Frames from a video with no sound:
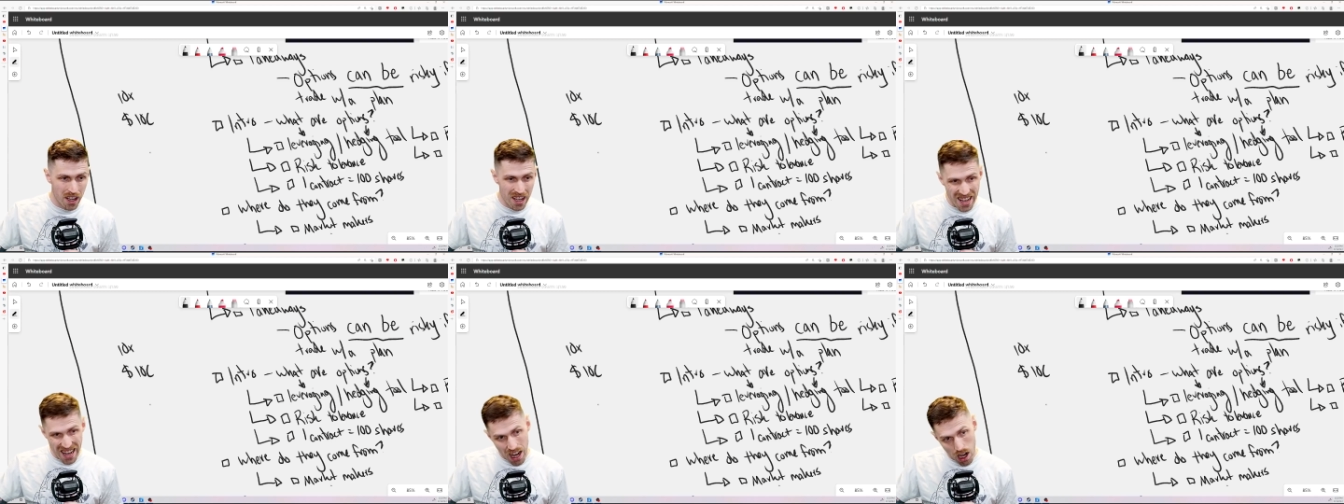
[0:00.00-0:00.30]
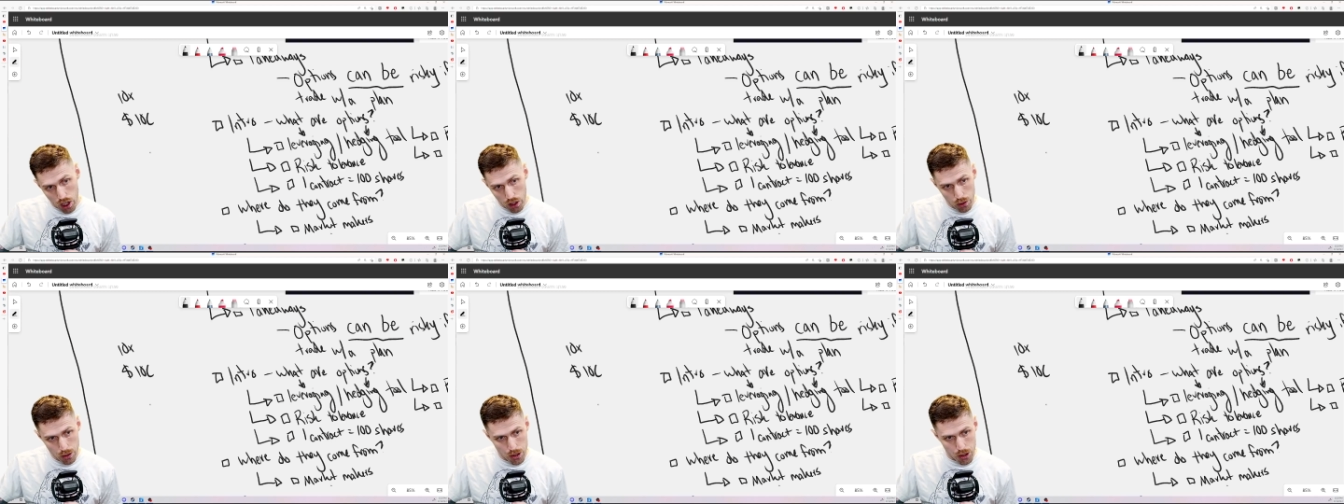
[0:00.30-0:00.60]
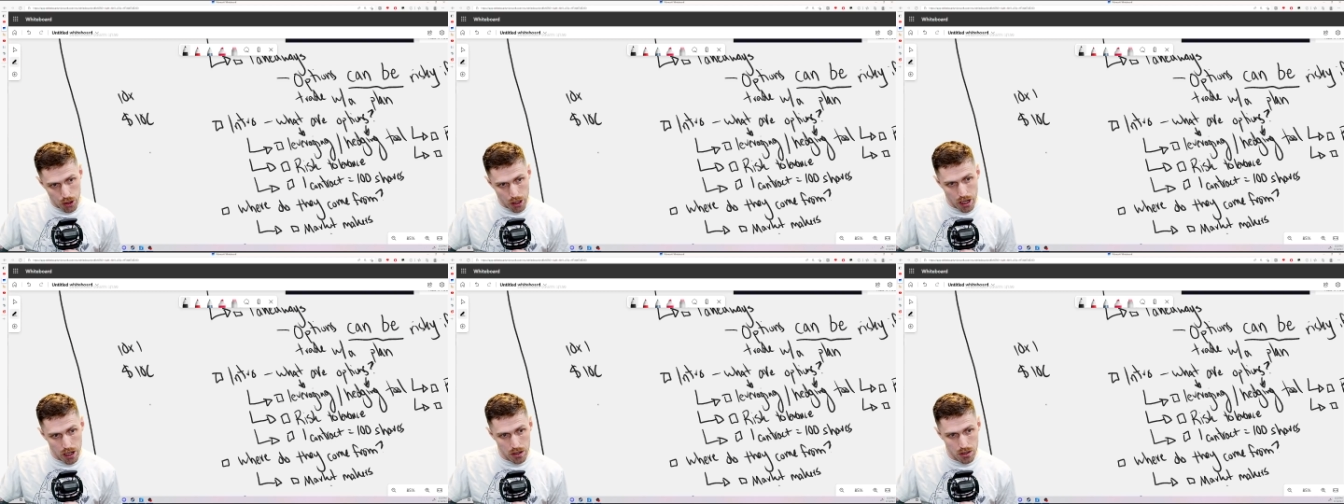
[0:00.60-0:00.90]
100
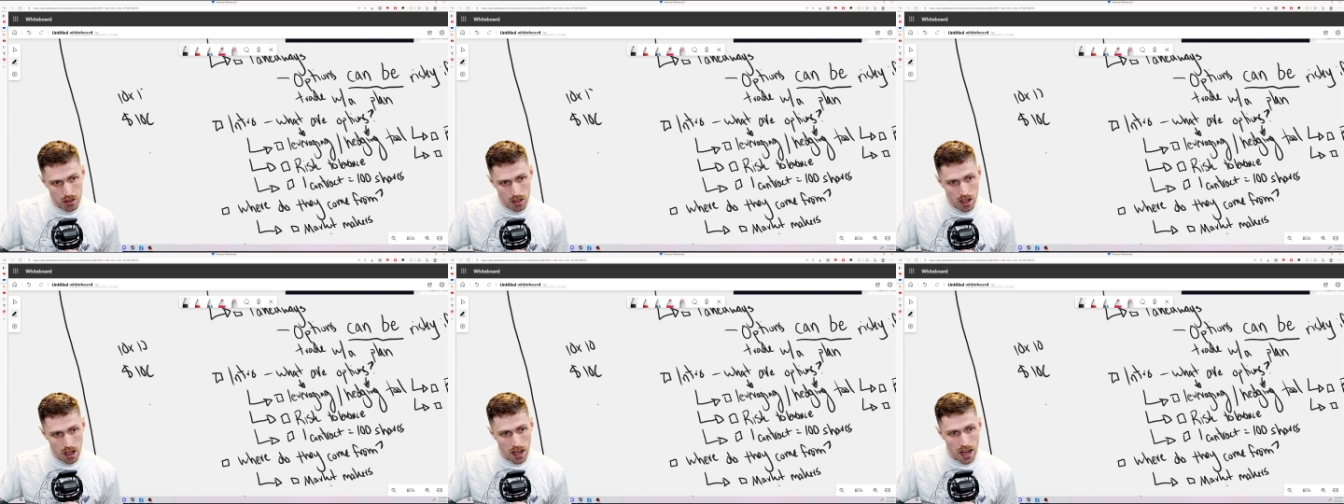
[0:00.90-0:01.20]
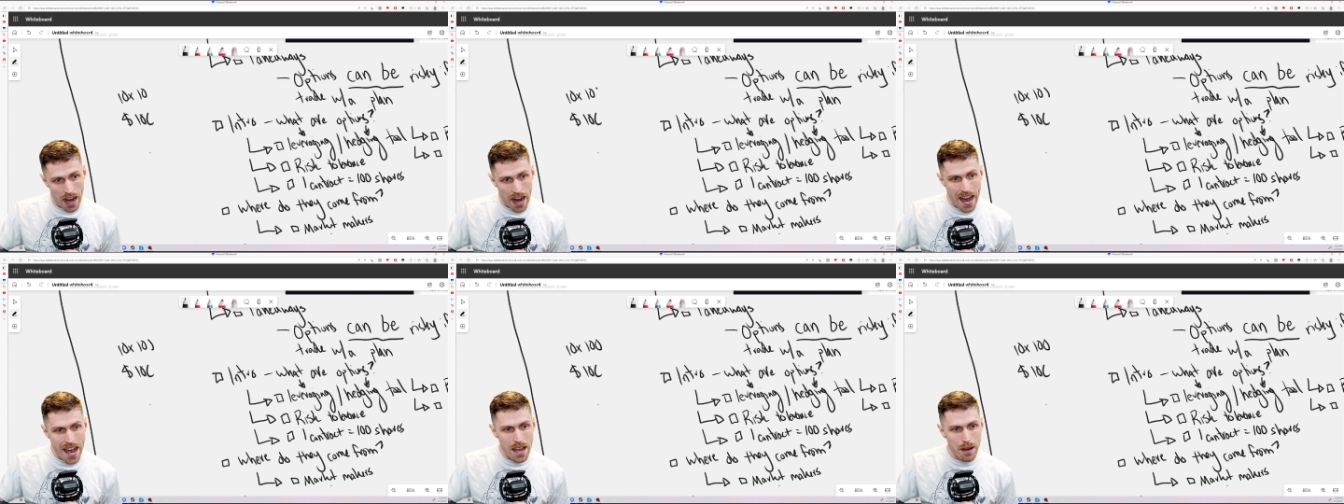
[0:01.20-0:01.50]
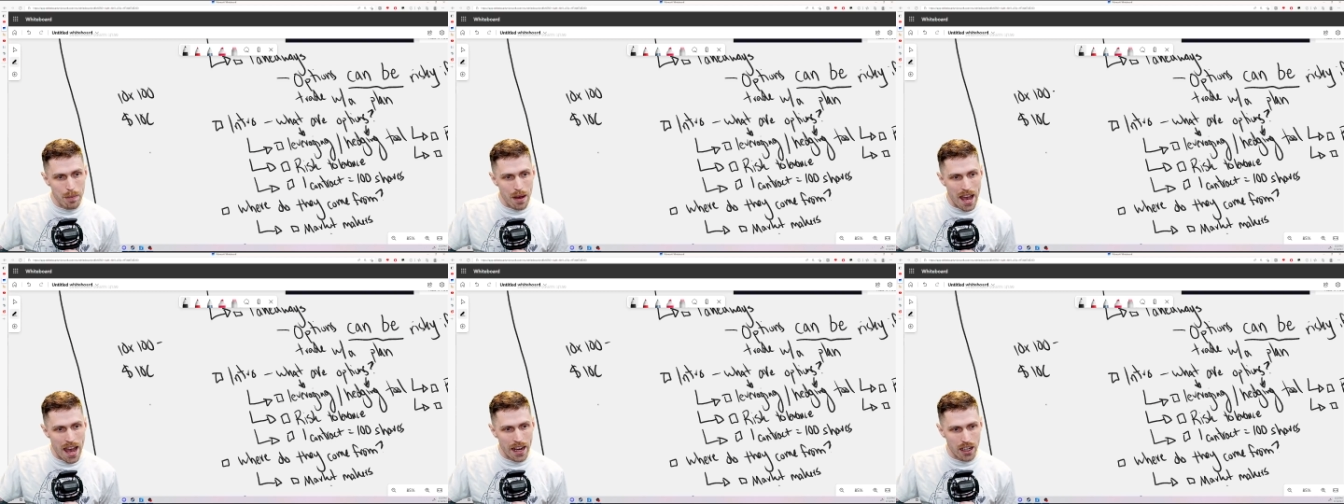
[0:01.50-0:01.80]
shares, I
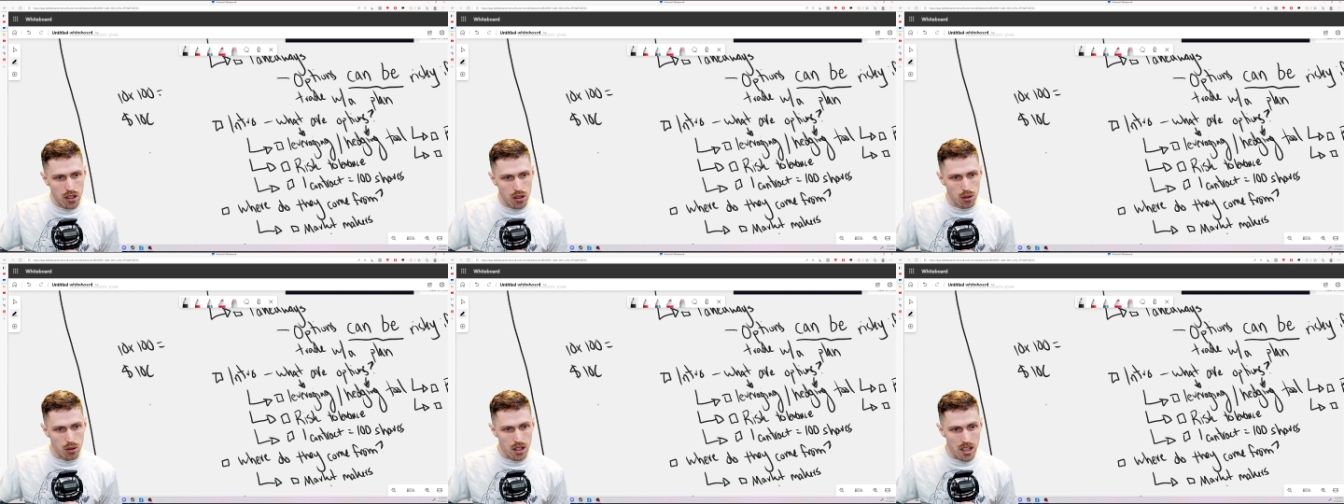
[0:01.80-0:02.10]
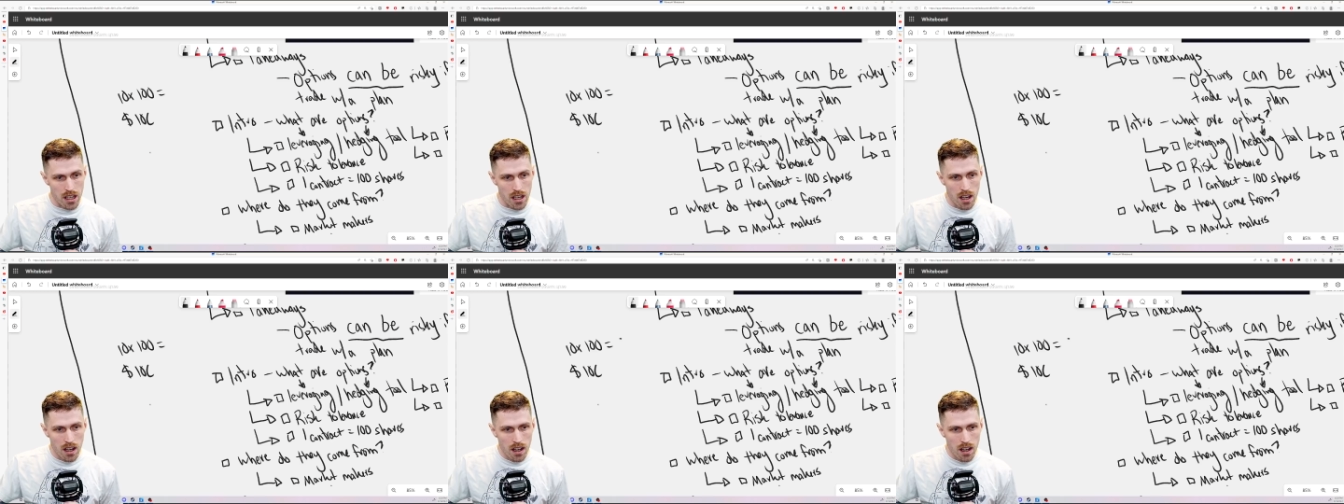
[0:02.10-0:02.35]
am actually